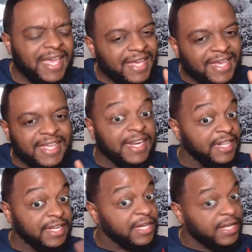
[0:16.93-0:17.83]

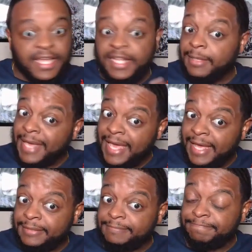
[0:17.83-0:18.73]
And the good and the
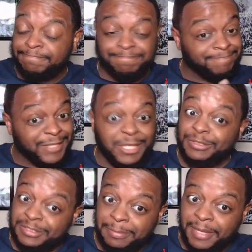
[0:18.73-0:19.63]
bad.
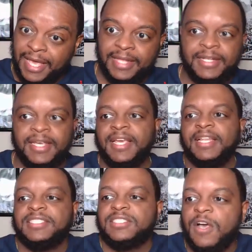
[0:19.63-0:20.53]
There's some bad.
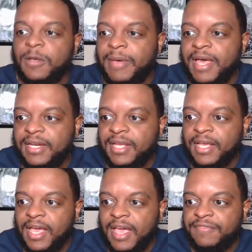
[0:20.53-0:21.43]
Let's talk about it
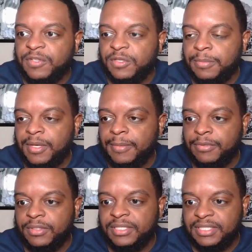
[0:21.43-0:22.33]
after the
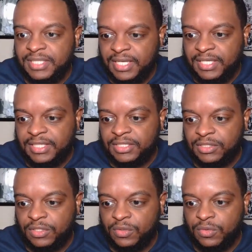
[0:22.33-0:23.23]
bumper. Stay
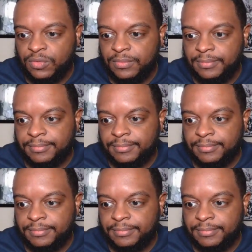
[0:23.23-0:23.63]
tuned.